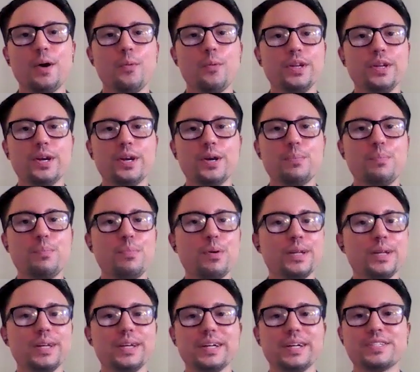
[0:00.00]
when you're
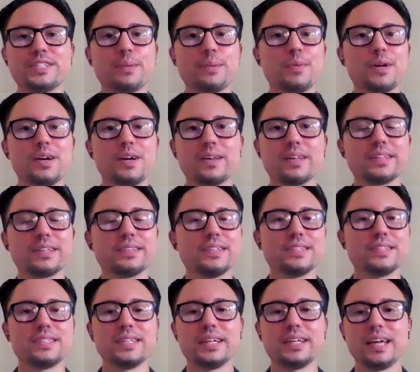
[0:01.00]
putting a seminar like
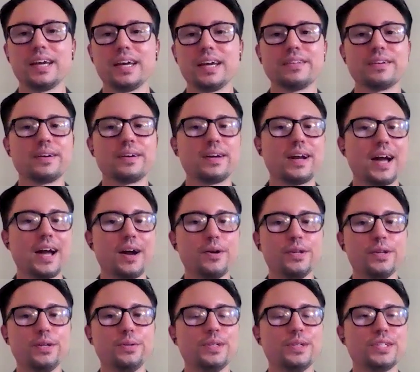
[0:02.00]
this together, how
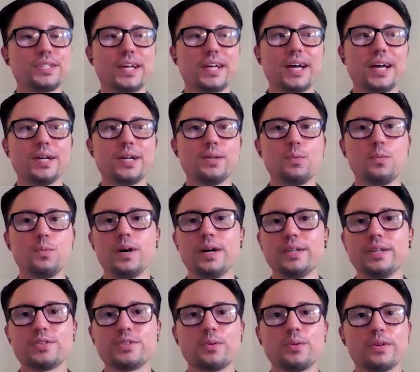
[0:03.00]
do you decide
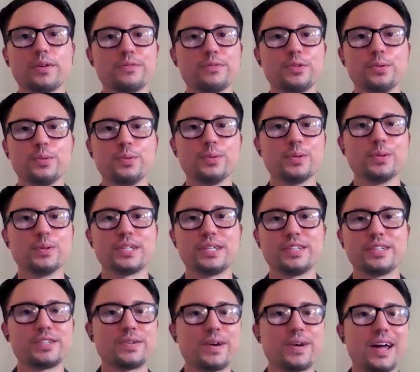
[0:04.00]
what sort of tools and
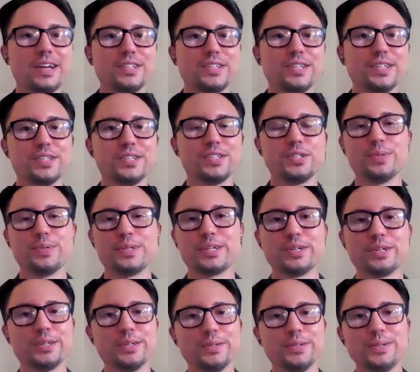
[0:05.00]
strategies to
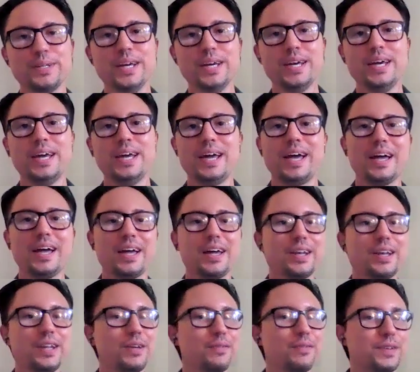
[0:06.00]
include?
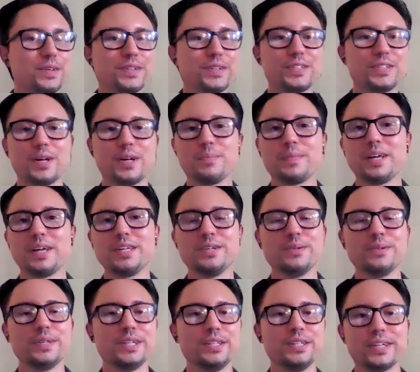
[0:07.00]
And if there's some that you
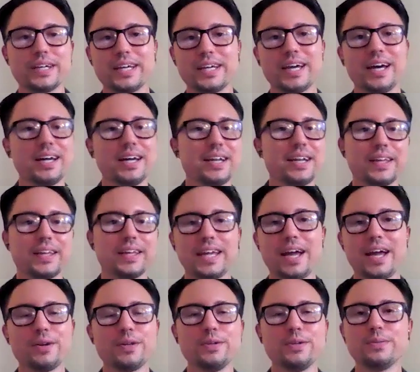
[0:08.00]
need to cut, like
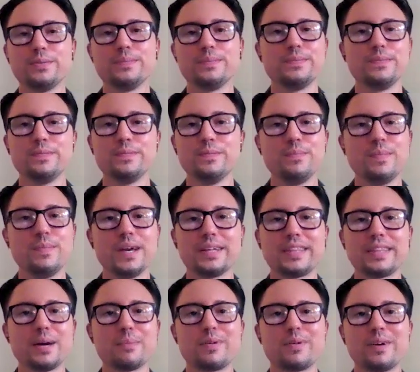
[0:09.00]
how do you make
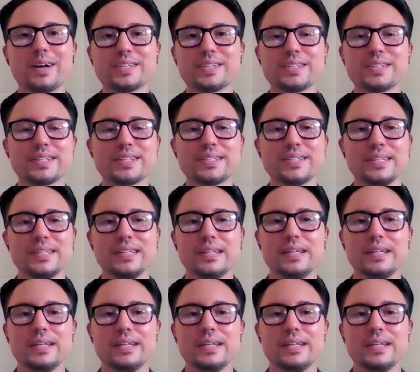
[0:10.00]
that process?